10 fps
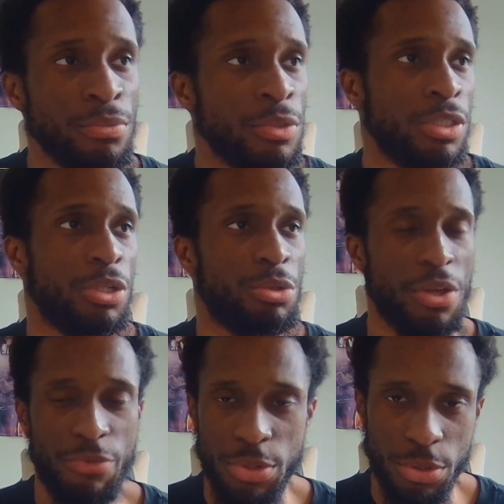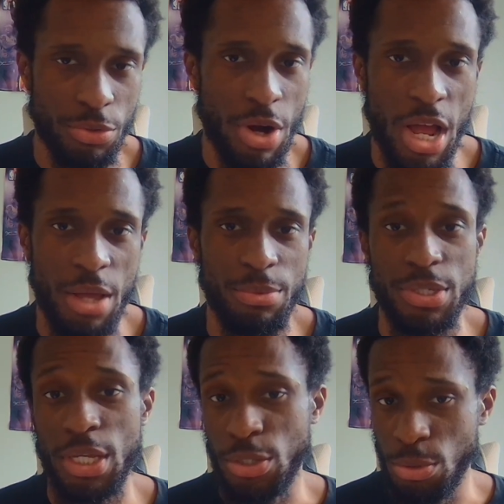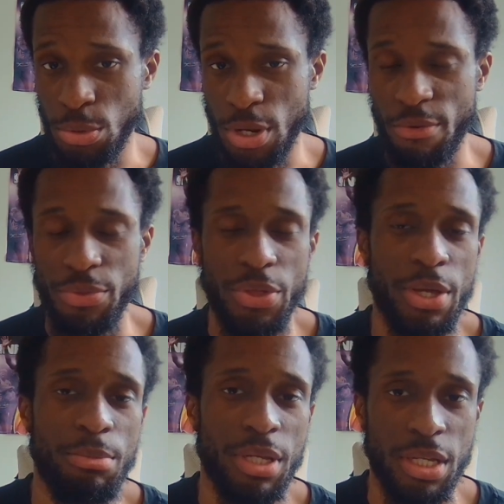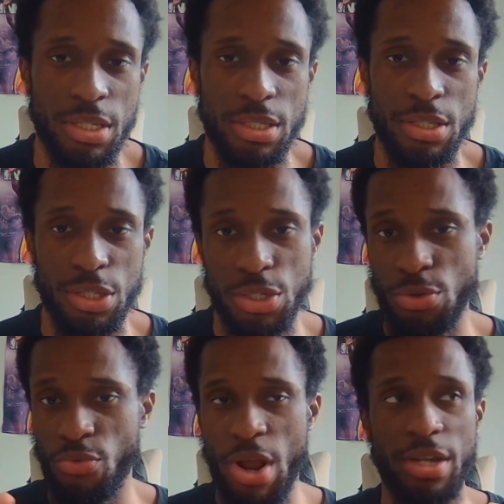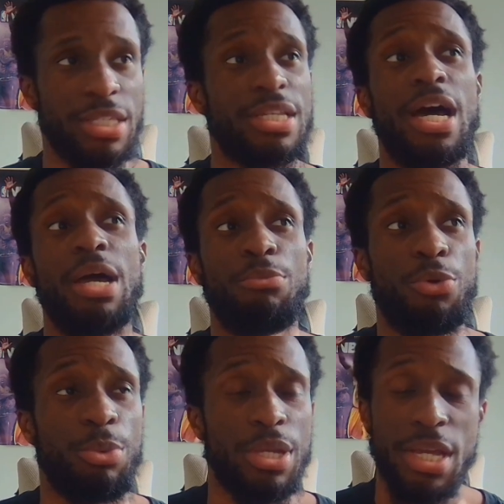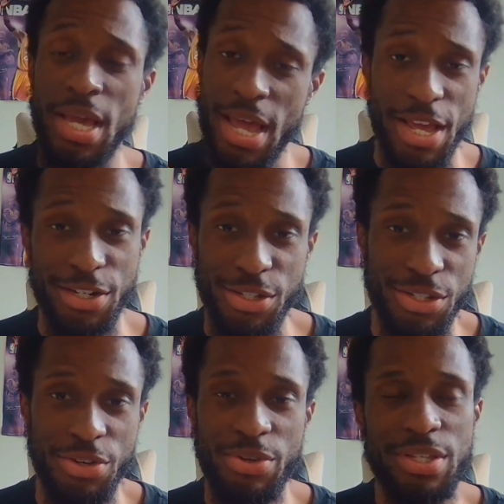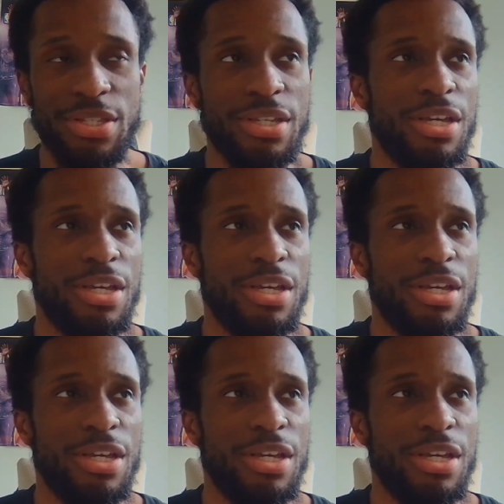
So definitely subscribe and stay tuned to everything because this is around the time where we end the series.